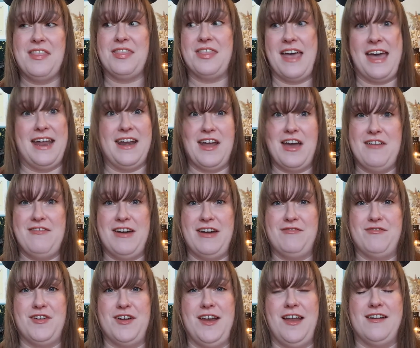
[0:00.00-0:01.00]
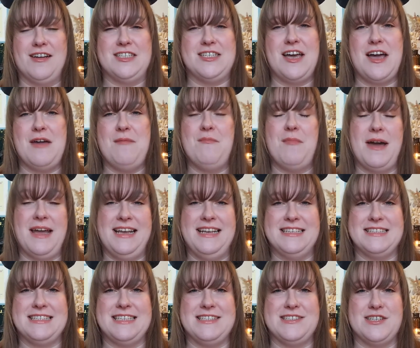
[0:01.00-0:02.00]
that I've had for a long time. My
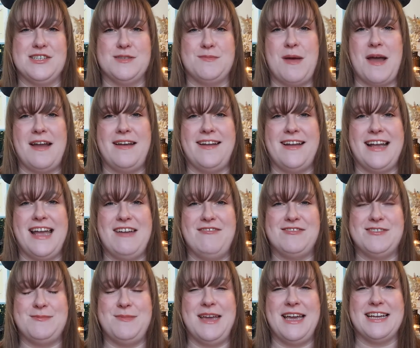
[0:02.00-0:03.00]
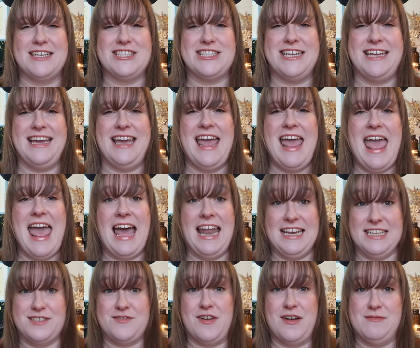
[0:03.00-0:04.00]
sister's partner gave to me actually, and
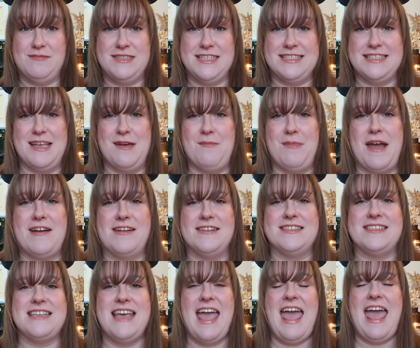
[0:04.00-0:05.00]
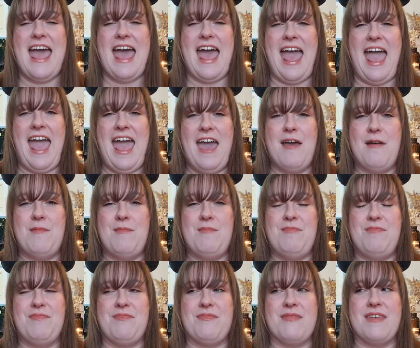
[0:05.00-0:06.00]
it's from Disneyland Paris.
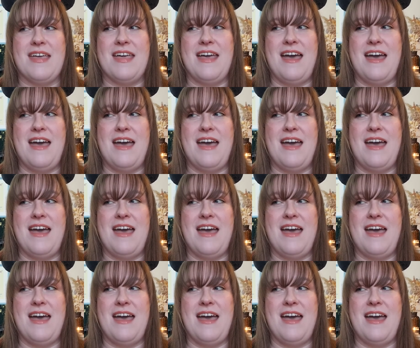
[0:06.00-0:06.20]
Um,